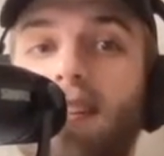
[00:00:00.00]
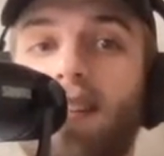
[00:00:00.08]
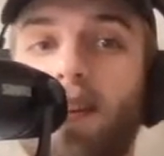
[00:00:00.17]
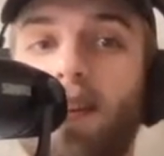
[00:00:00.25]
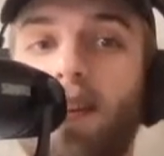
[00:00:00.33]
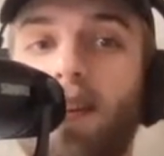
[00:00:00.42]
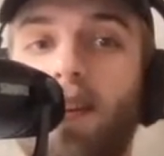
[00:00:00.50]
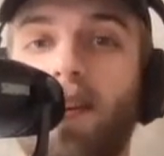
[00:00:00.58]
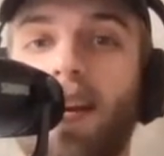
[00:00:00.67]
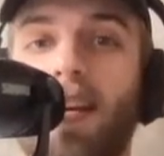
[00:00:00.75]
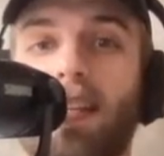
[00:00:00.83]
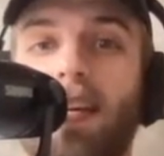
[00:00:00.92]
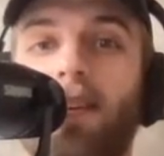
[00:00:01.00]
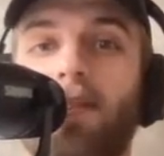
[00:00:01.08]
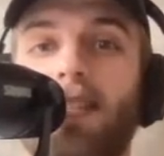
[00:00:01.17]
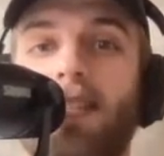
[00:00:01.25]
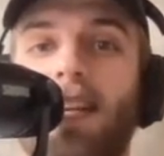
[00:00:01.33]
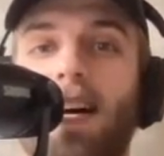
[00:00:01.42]
You were correct. You I were-
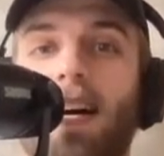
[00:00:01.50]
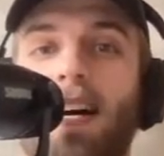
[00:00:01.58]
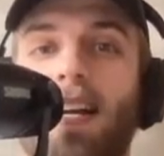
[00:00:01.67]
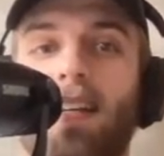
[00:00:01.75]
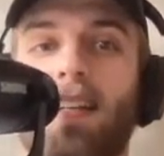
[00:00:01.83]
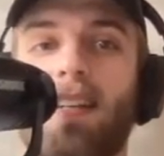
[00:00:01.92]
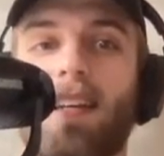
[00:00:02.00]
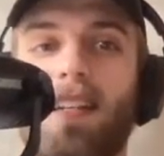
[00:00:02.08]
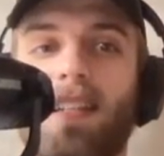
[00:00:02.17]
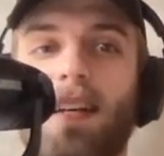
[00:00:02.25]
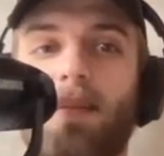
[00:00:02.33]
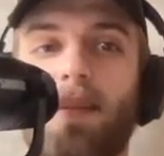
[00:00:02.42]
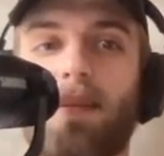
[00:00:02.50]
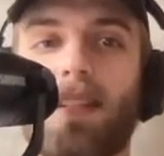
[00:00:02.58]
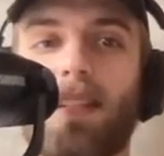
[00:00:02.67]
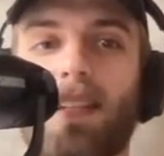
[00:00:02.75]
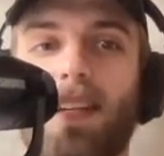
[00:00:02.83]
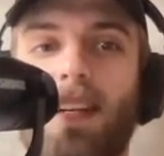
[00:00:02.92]
was not as
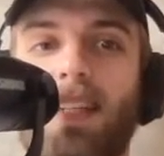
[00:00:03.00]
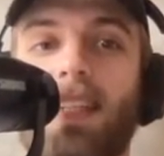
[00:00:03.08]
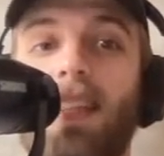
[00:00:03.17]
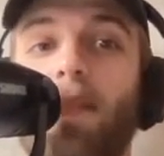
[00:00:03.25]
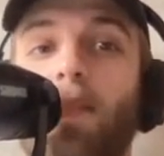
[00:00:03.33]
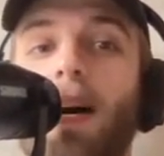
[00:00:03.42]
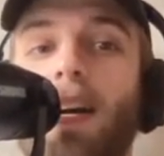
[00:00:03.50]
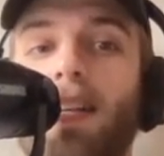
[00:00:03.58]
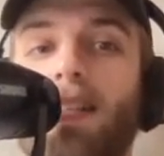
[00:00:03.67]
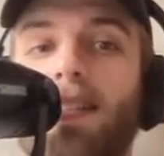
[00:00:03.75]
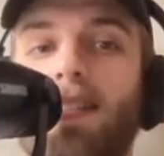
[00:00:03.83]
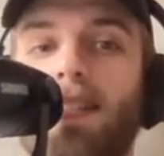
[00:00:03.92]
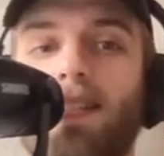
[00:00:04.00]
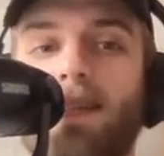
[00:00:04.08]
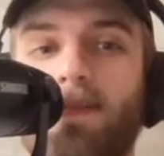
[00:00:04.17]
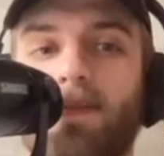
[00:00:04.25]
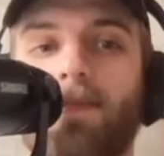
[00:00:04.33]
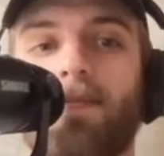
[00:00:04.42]
optimistic. I said the Bucks.
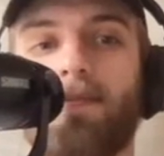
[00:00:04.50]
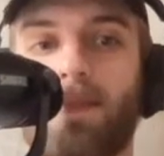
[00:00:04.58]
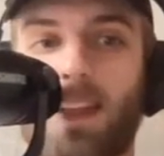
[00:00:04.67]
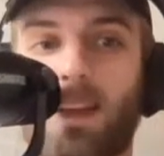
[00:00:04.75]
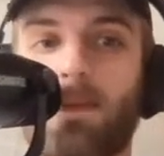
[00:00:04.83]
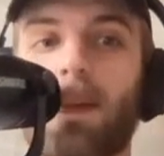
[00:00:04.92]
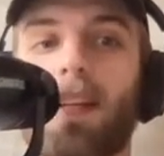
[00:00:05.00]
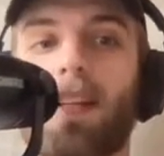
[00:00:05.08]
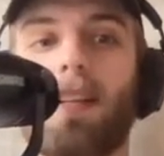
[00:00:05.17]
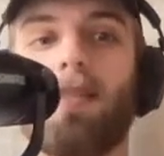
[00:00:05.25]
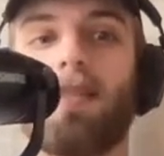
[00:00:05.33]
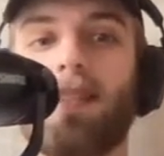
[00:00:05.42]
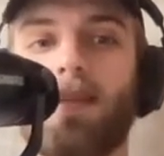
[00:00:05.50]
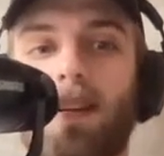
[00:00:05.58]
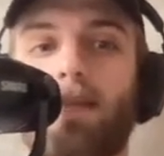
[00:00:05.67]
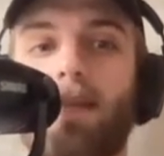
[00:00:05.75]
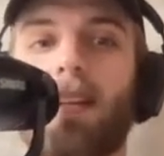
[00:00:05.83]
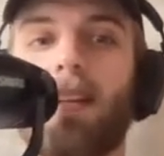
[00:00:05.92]
Pretty close. Come
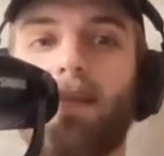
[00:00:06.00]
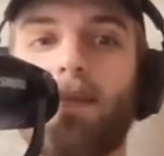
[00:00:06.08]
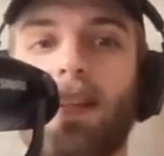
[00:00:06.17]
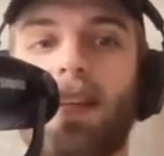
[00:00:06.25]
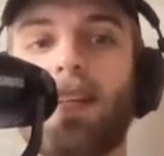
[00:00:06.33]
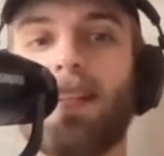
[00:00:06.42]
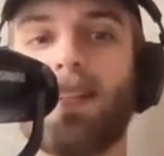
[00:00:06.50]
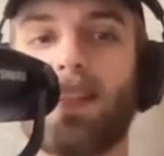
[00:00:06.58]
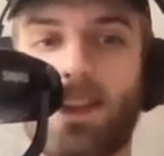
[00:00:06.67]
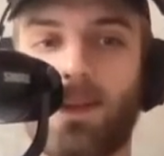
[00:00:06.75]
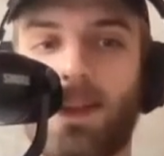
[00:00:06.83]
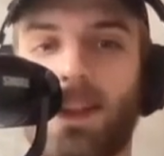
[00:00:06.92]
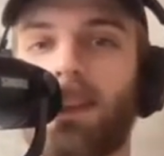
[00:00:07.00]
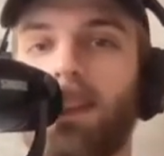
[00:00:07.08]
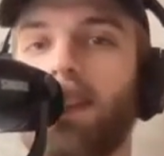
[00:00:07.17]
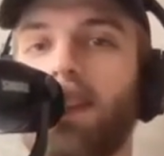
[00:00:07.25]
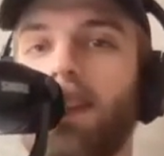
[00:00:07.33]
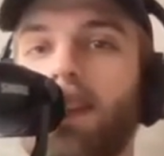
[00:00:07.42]
on, Middleton plays. Come
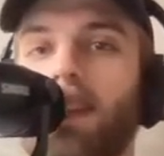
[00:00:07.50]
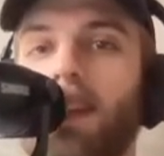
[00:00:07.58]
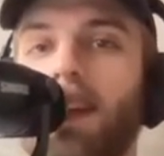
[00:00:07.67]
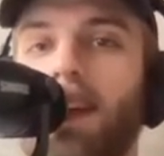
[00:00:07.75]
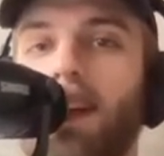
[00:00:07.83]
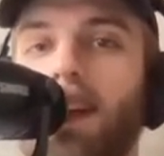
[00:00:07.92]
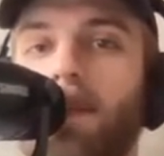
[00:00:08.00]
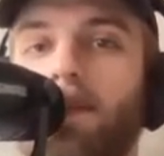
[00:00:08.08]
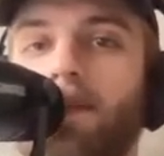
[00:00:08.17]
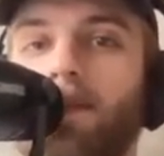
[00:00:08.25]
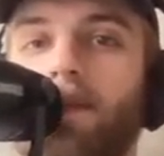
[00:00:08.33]
on. Um,